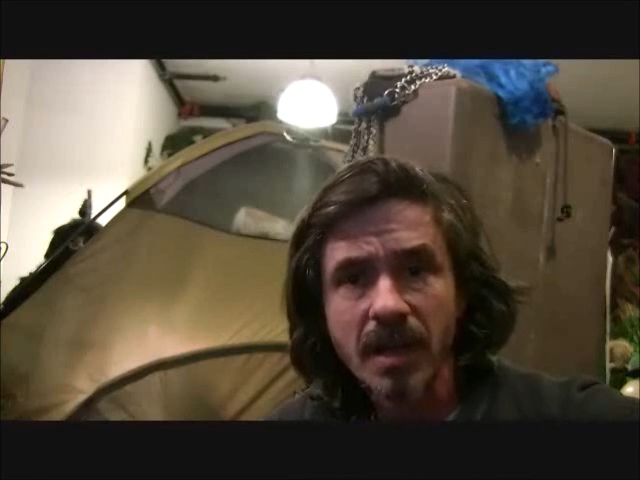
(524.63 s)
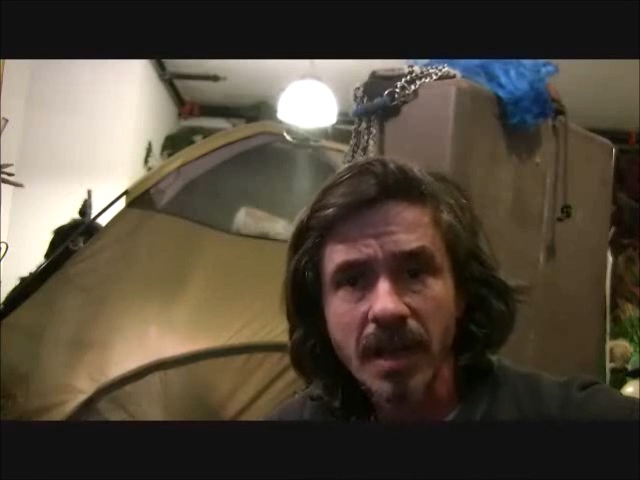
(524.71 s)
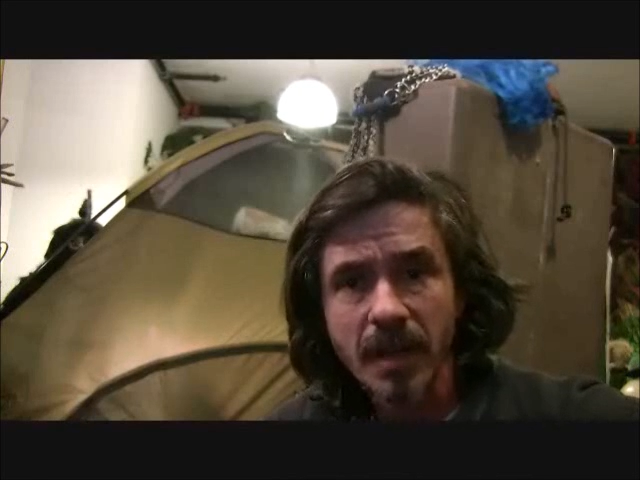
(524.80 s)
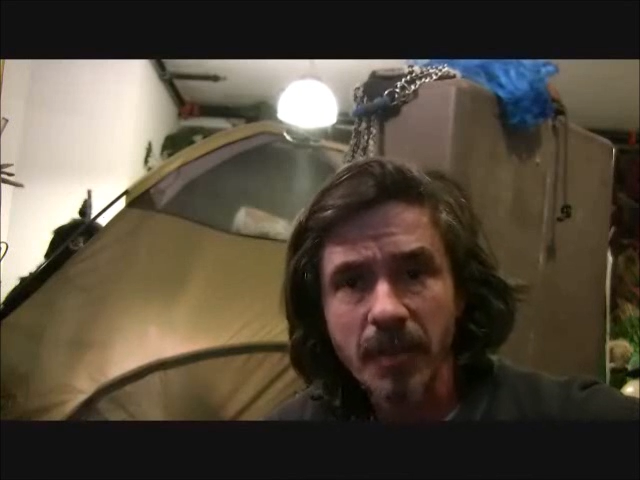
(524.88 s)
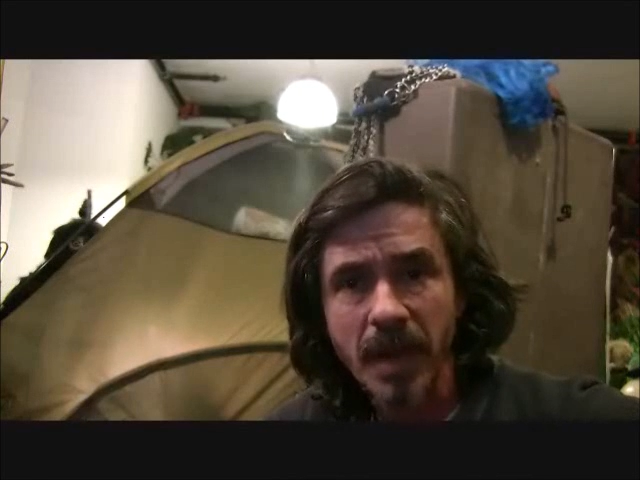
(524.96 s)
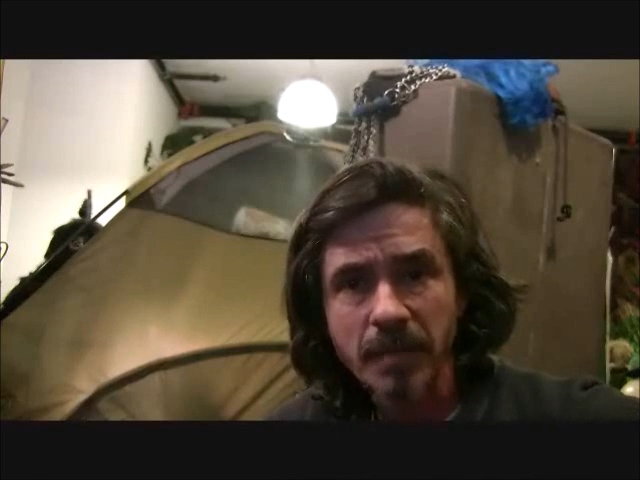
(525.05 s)

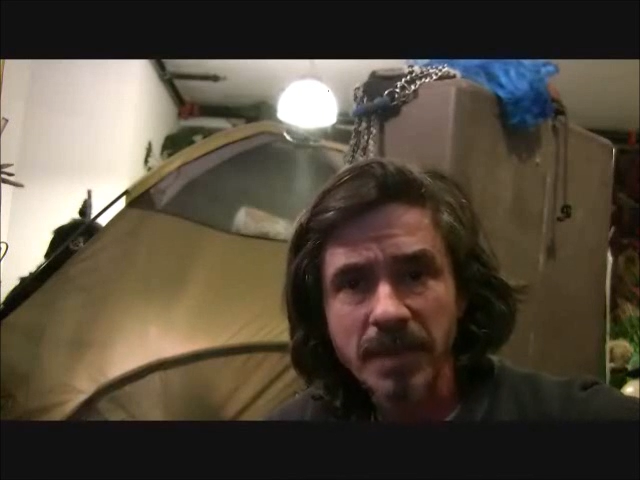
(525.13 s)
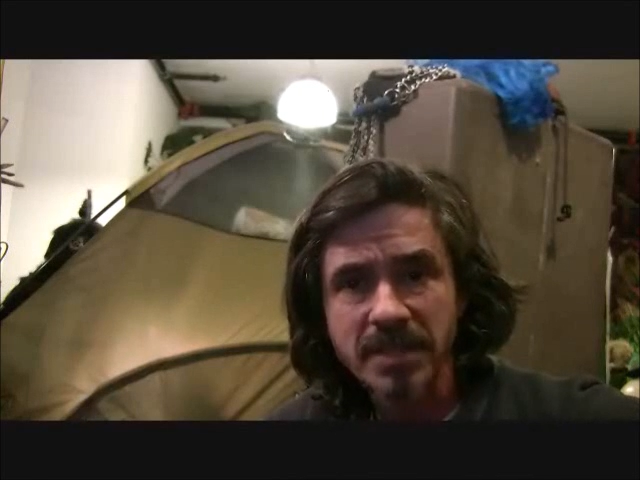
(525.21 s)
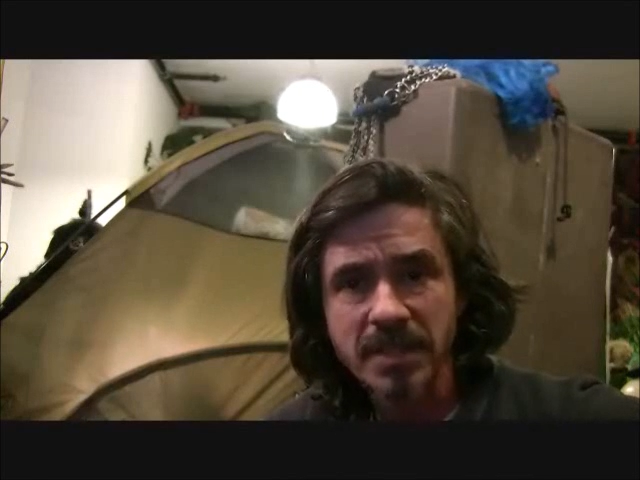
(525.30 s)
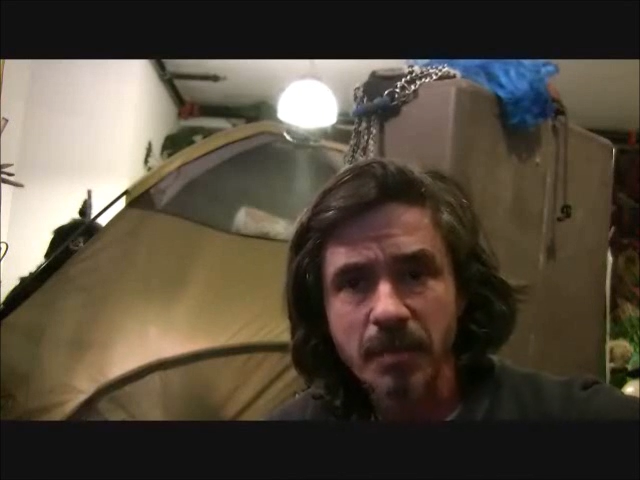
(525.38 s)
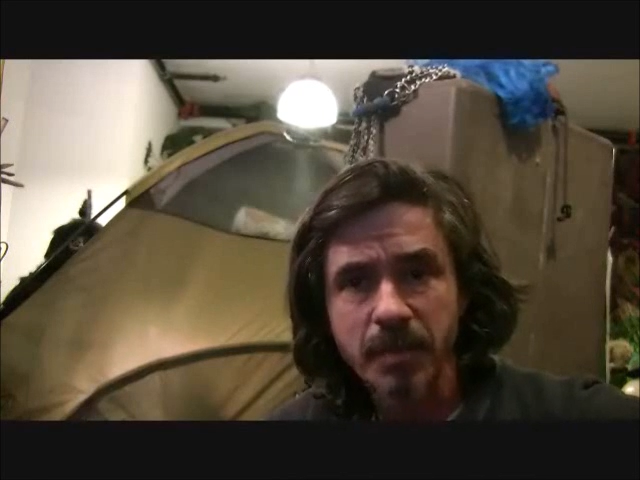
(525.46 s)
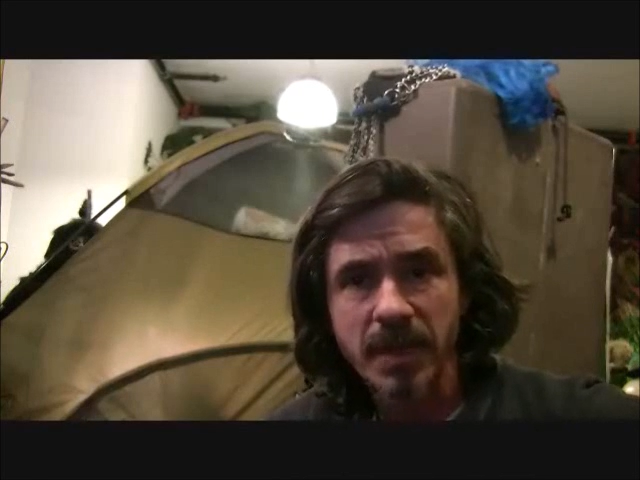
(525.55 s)
It might be
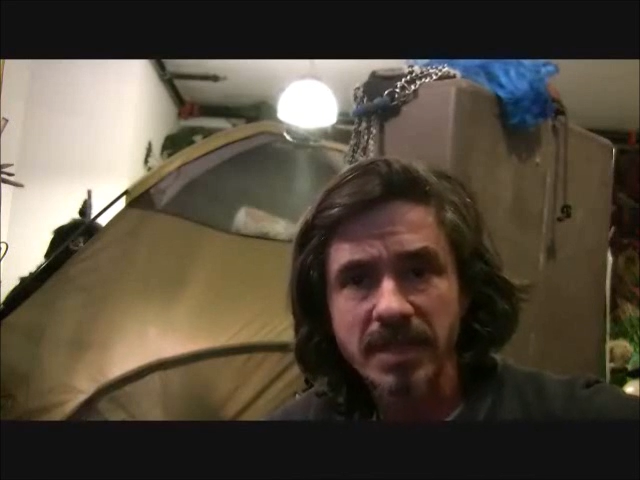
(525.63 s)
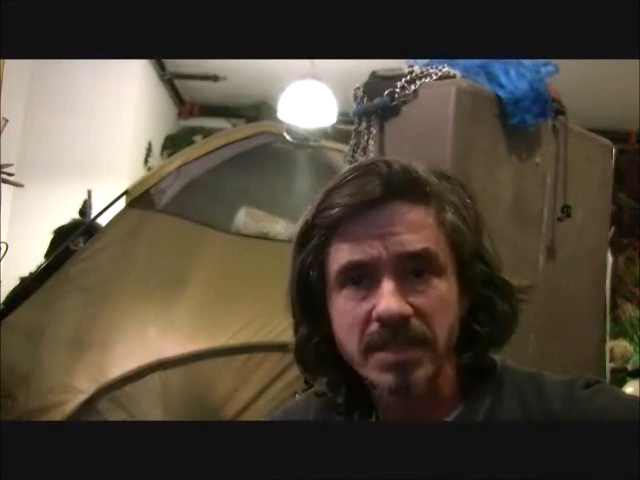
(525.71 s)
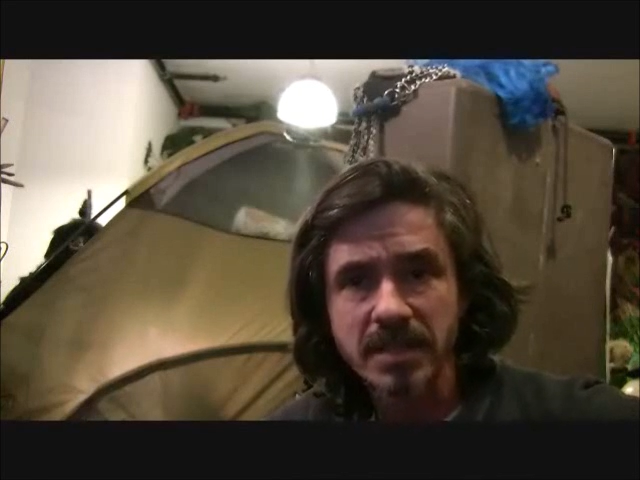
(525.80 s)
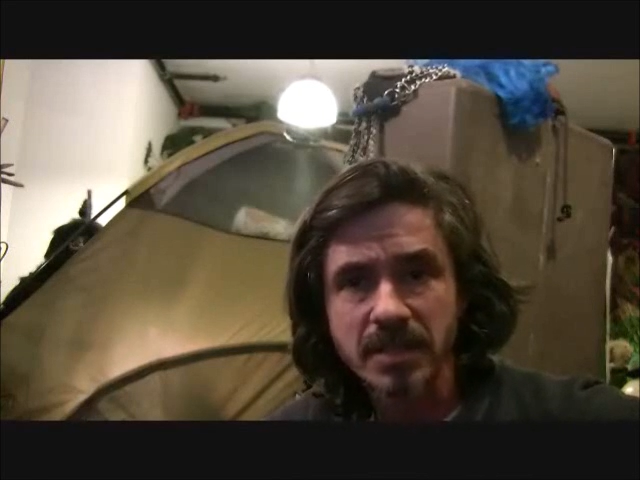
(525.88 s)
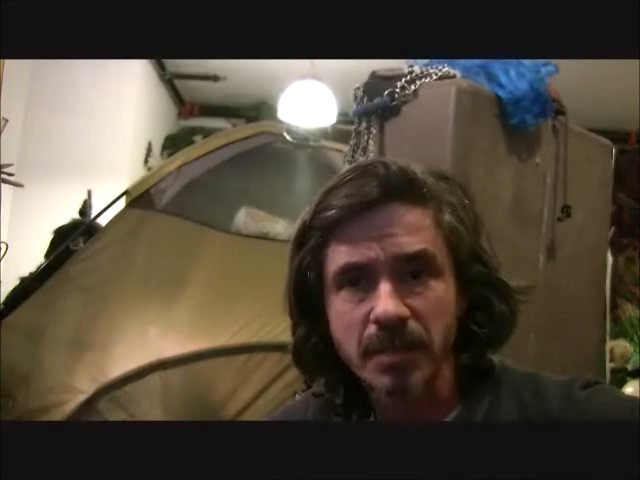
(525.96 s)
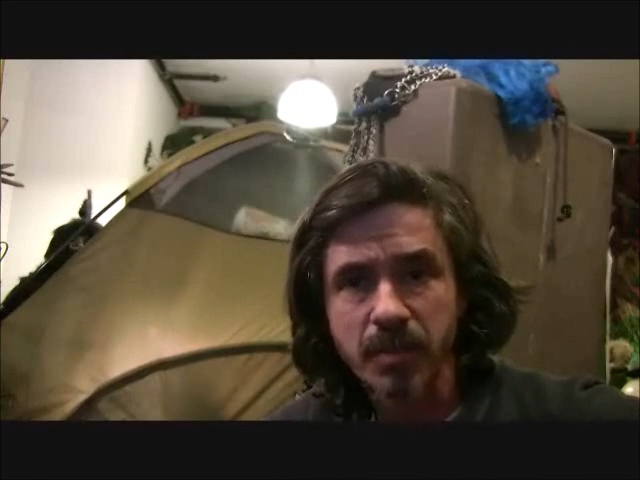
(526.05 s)

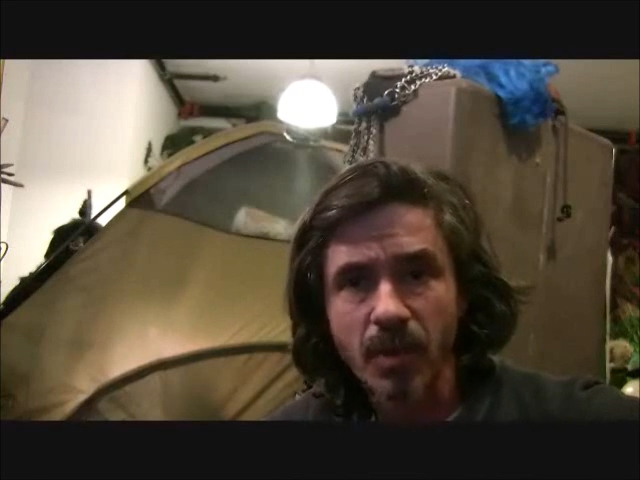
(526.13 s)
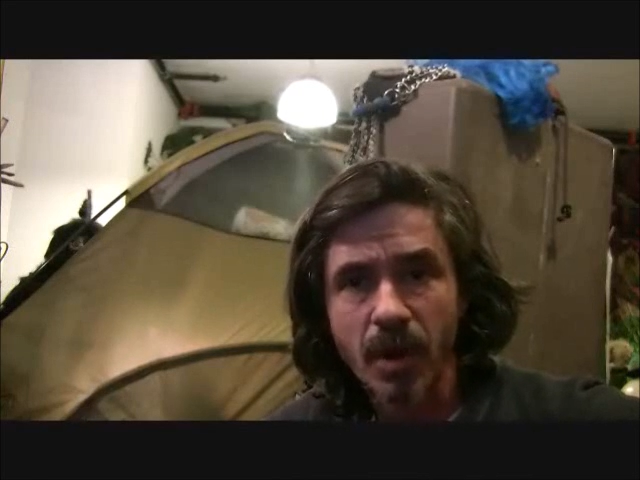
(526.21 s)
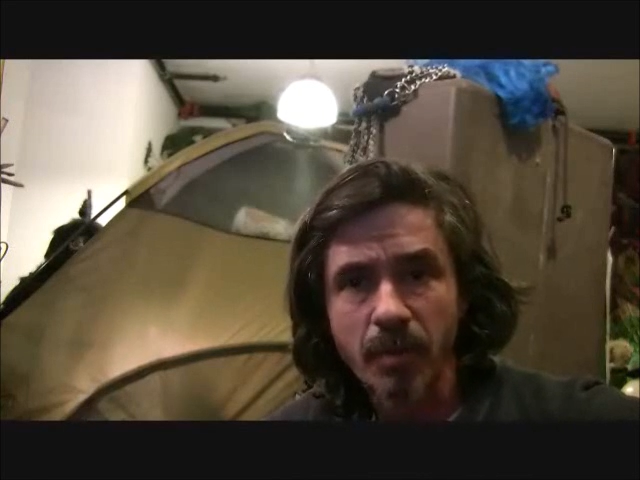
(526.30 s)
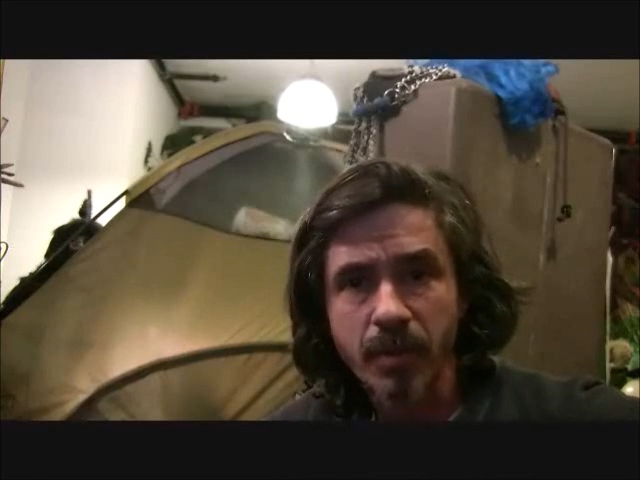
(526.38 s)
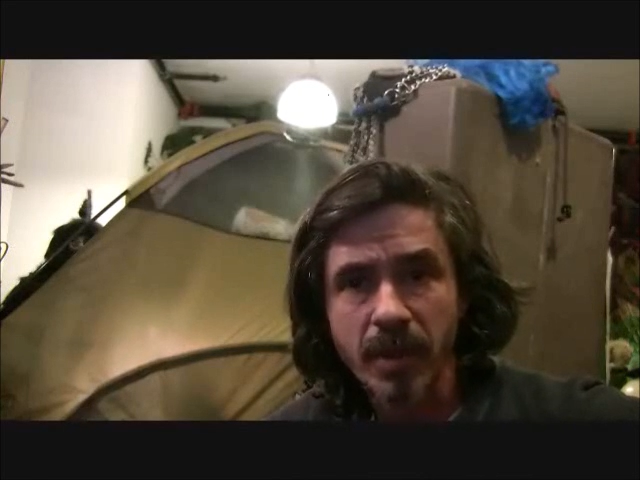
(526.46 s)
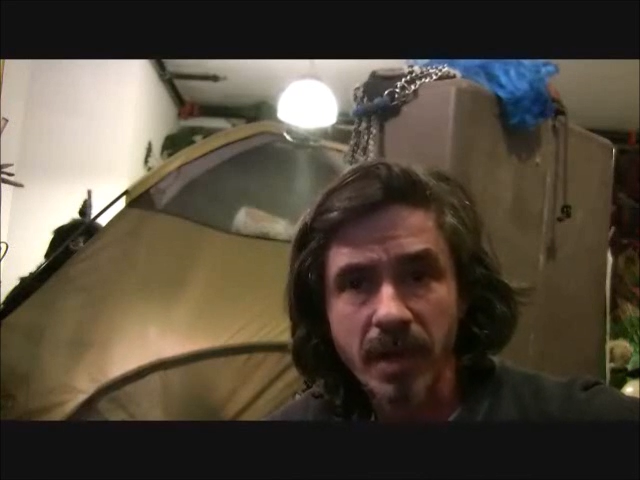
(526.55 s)
someplace that's
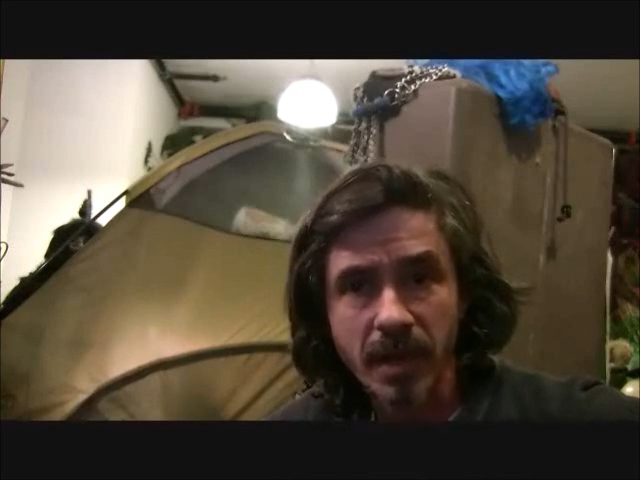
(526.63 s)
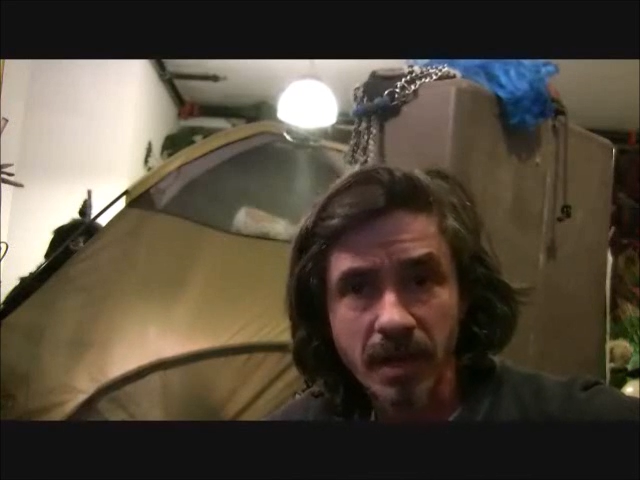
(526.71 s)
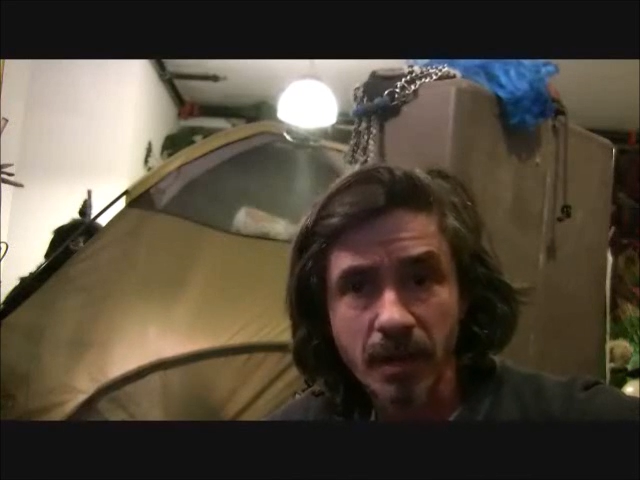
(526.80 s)
appropriate.